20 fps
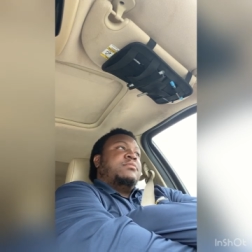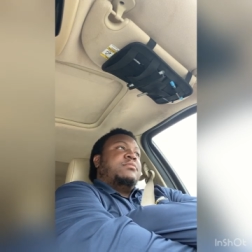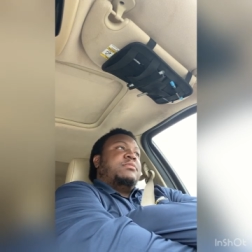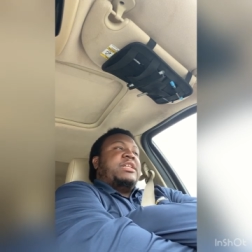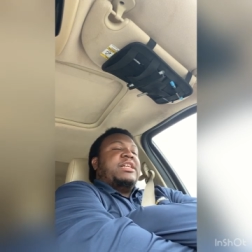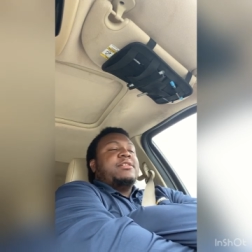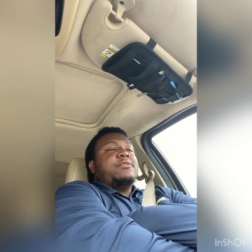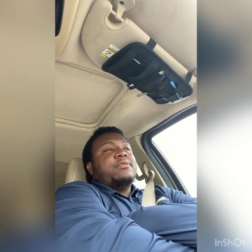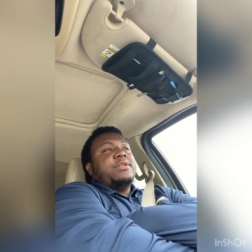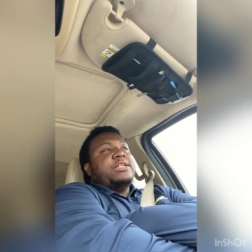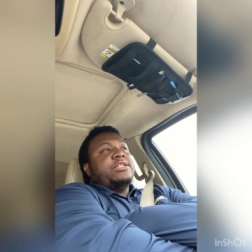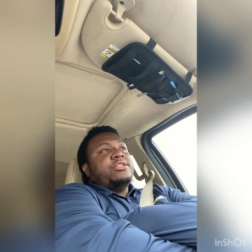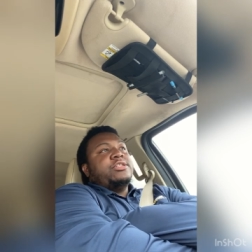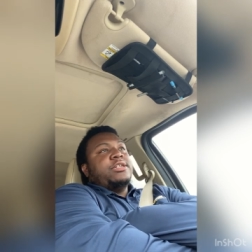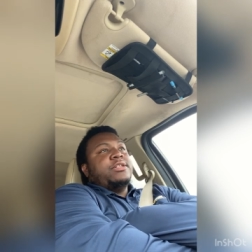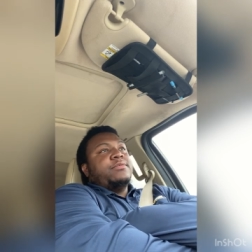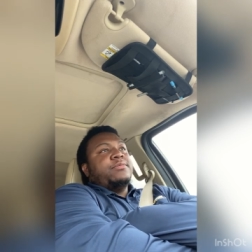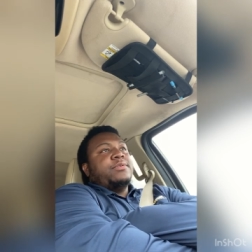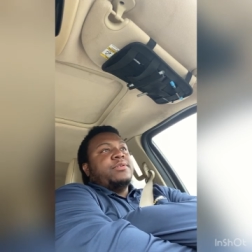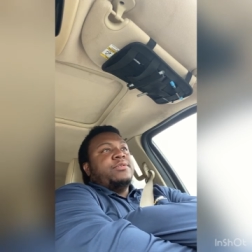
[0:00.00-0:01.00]
That's why I
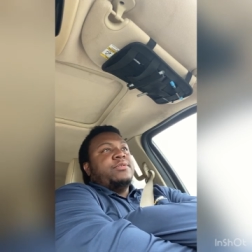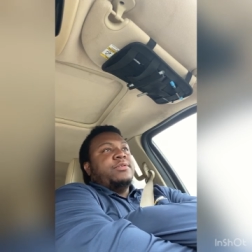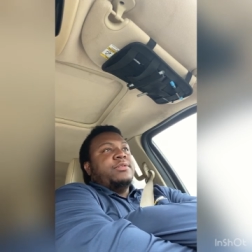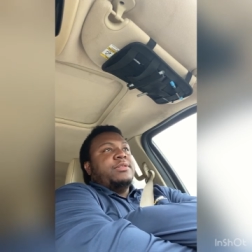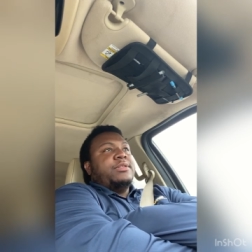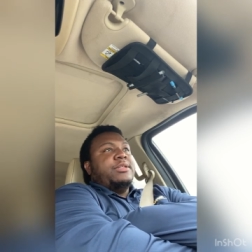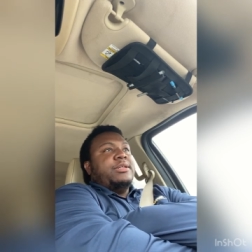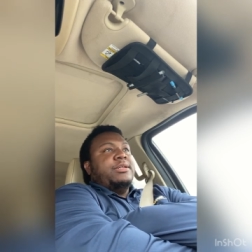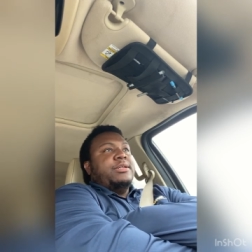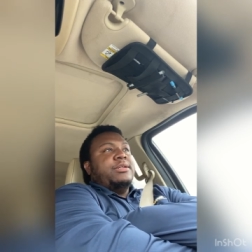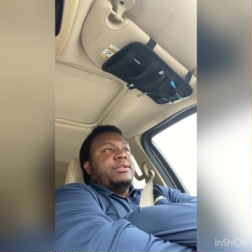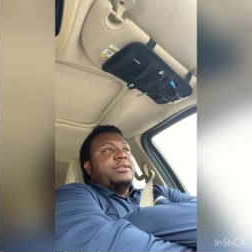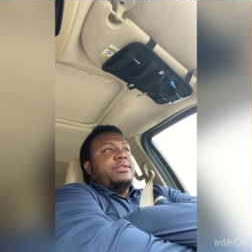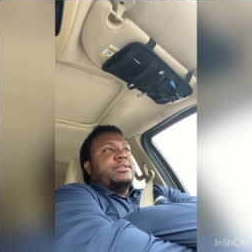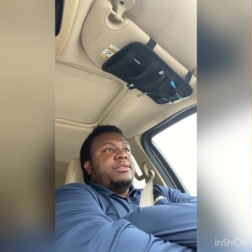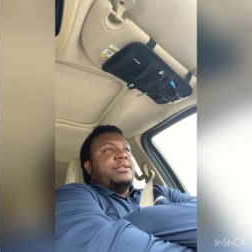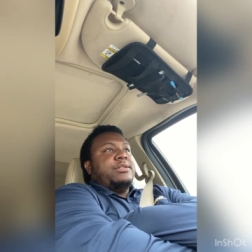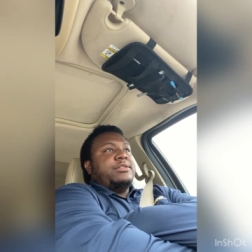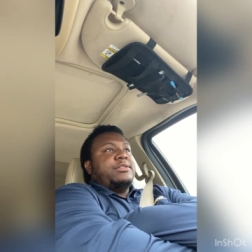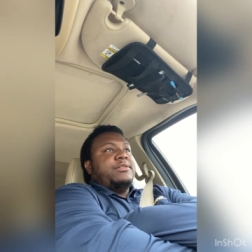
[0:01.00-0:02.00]
tried to record the
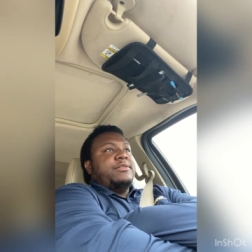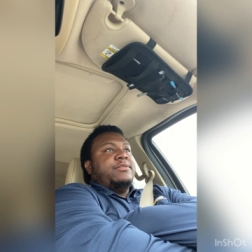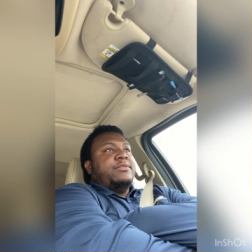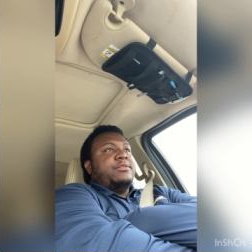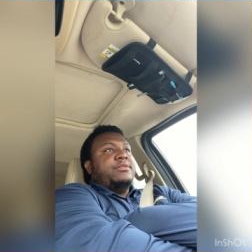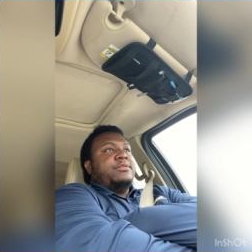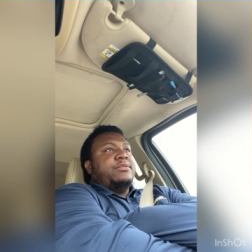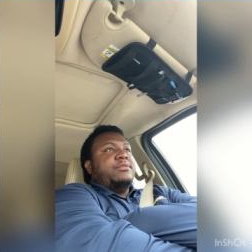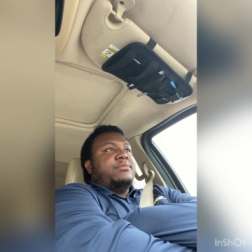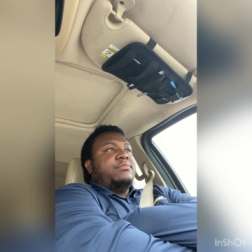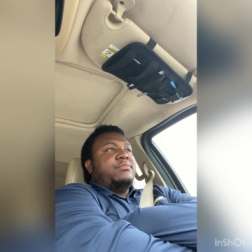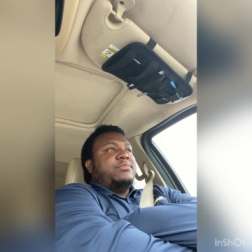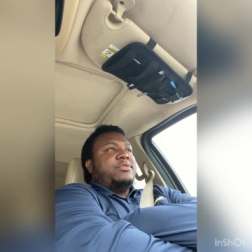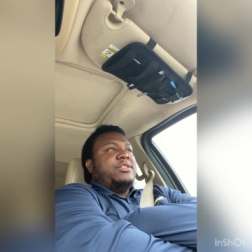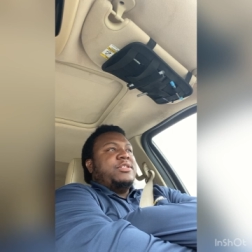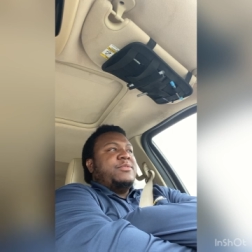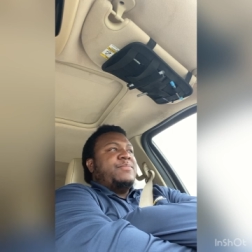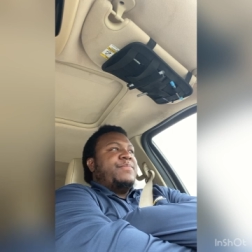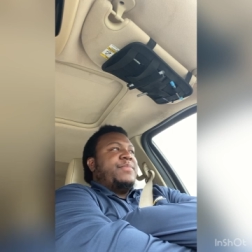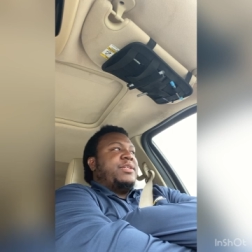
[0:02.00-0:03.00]
doctor,
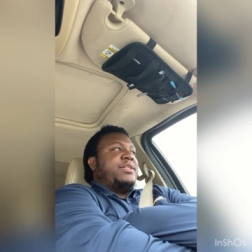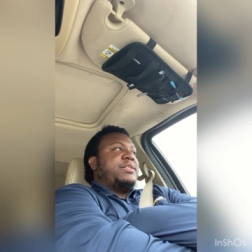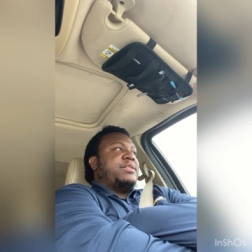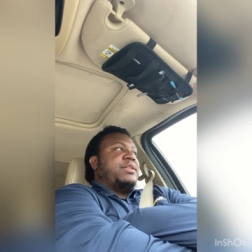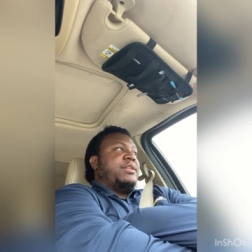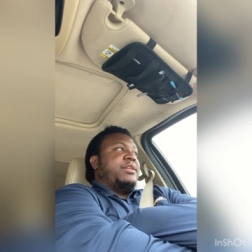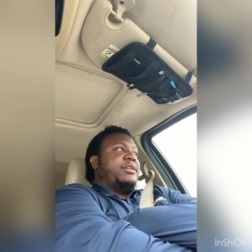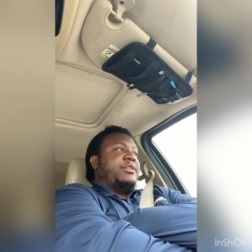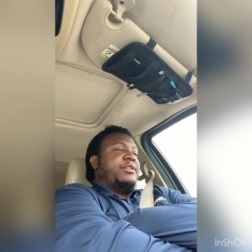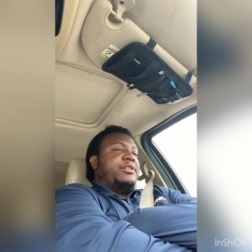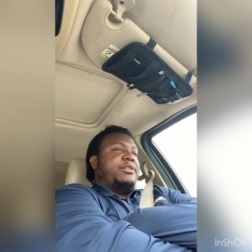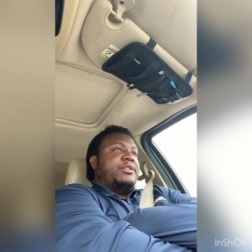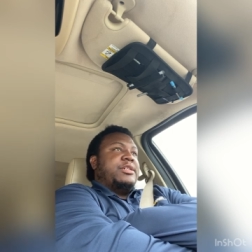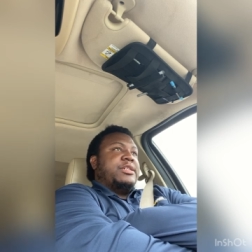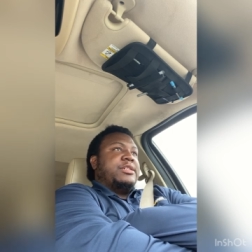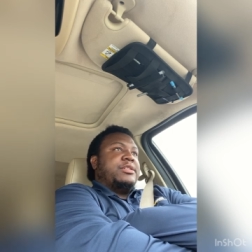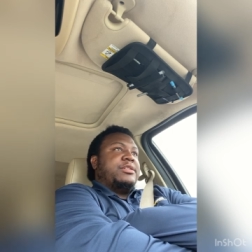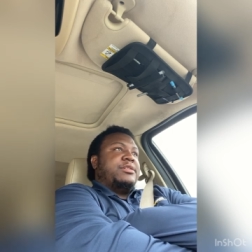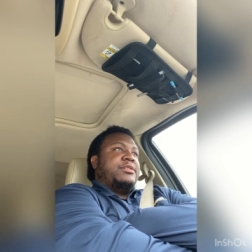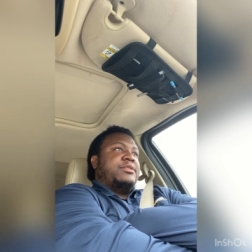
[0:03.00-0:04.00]
just me sitting in the
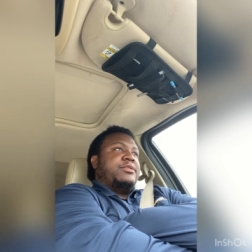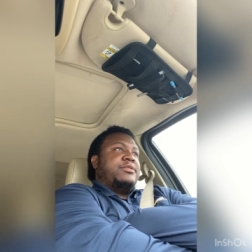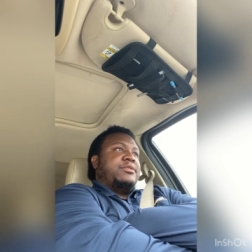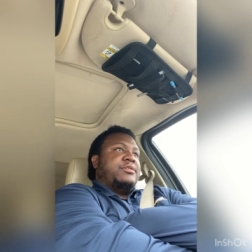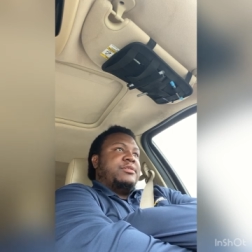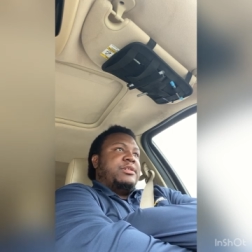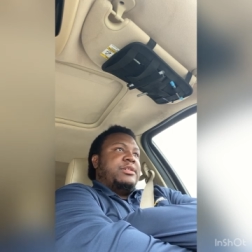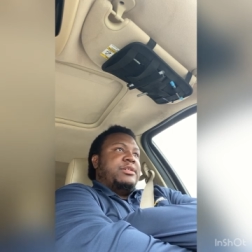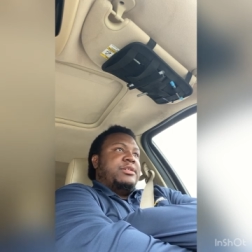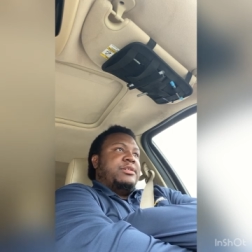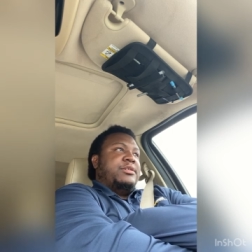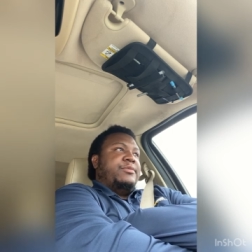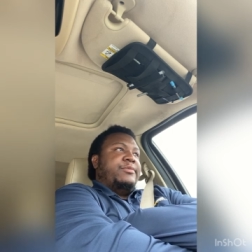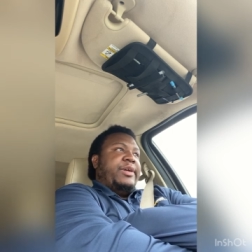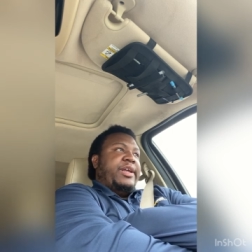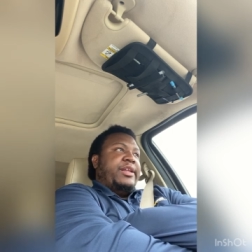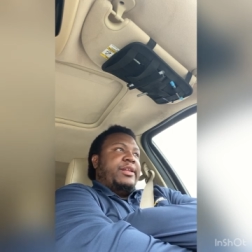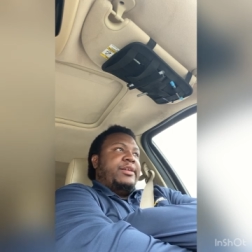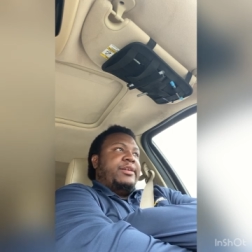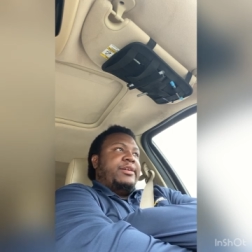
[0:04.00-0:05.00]
doctor's
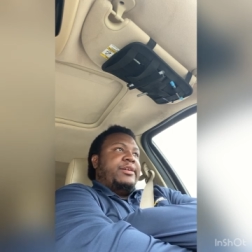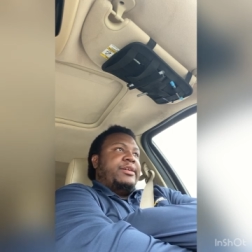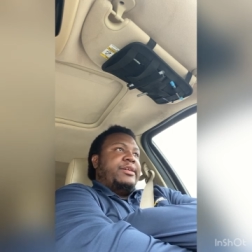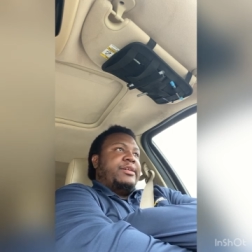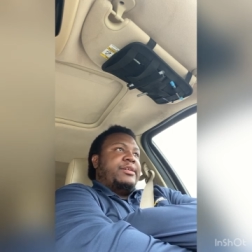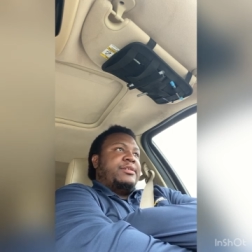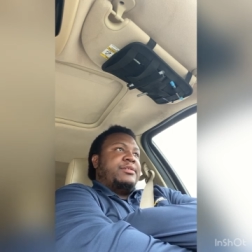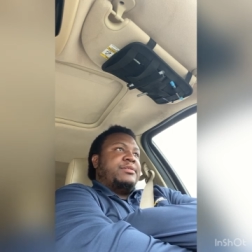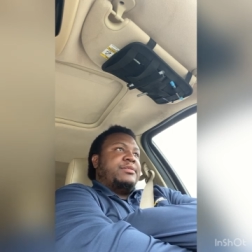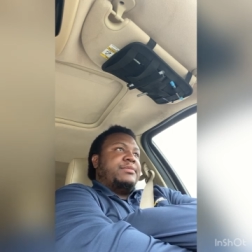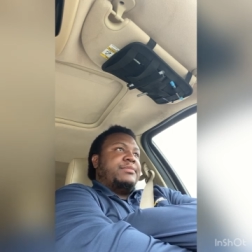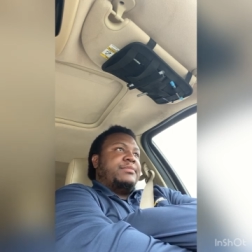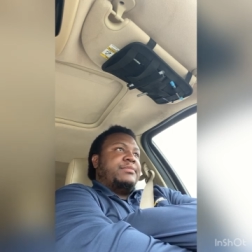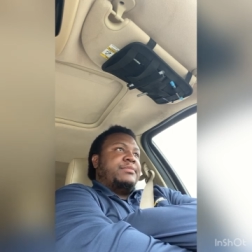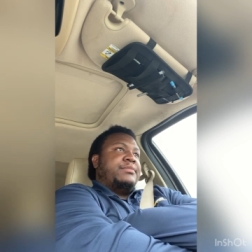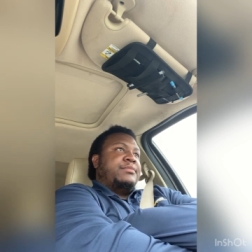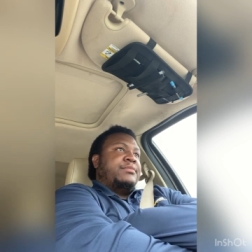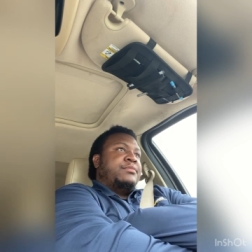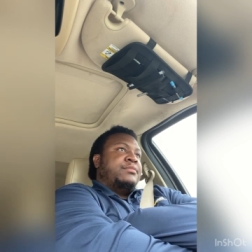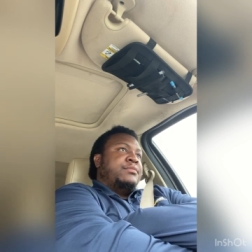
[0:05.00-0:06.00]
waiting area
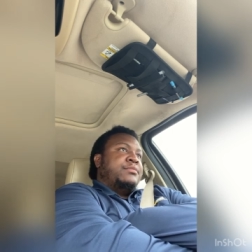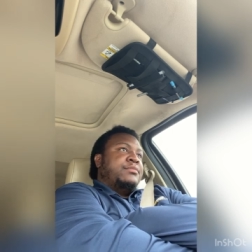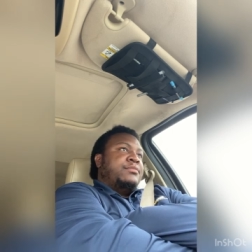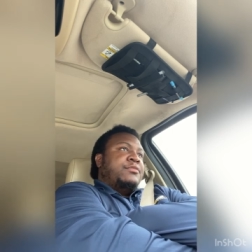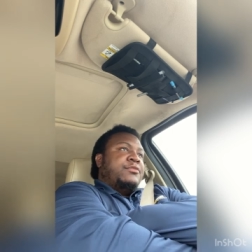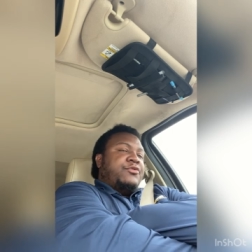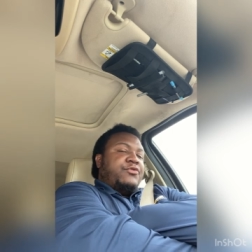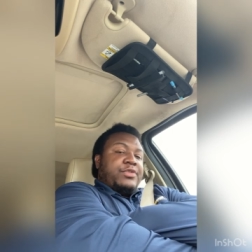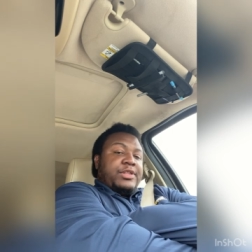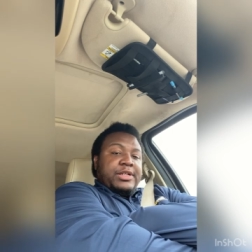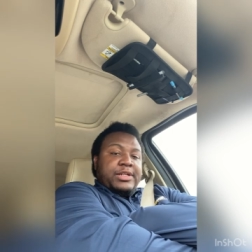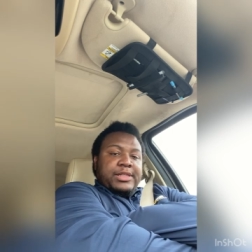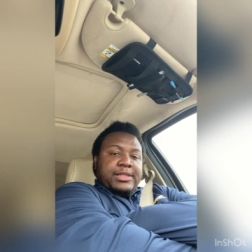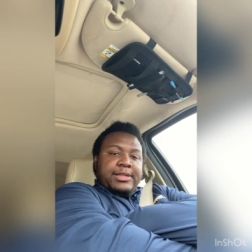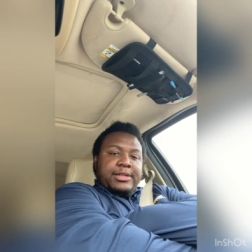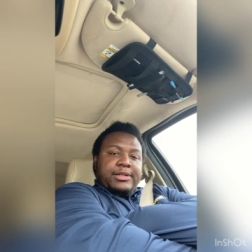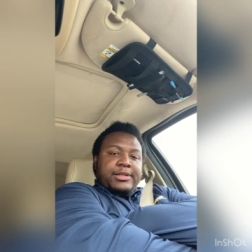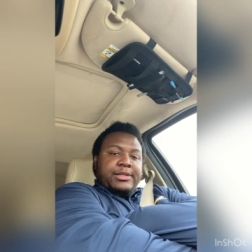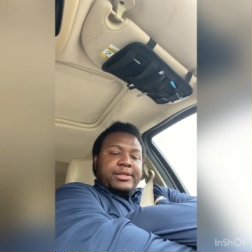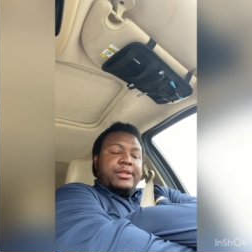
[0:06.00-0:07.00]
for the
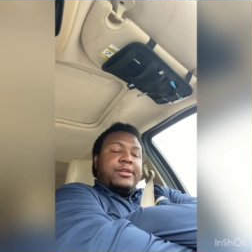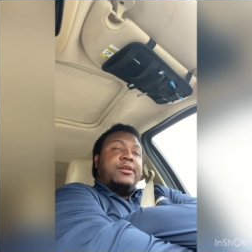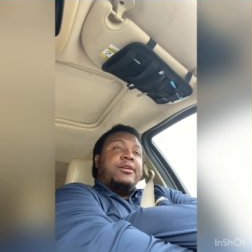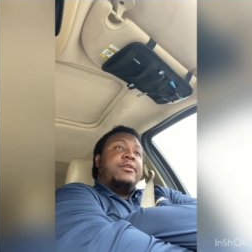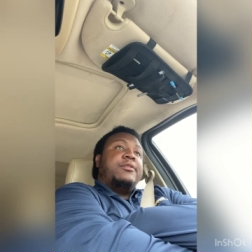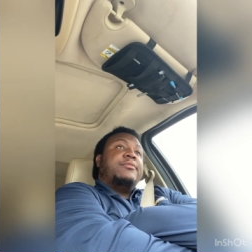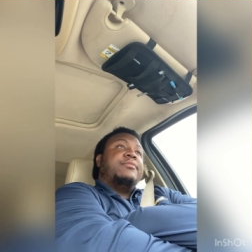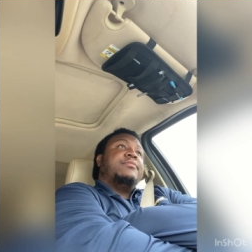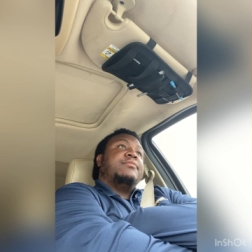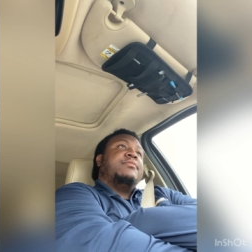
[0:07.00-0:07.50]
clinic and all.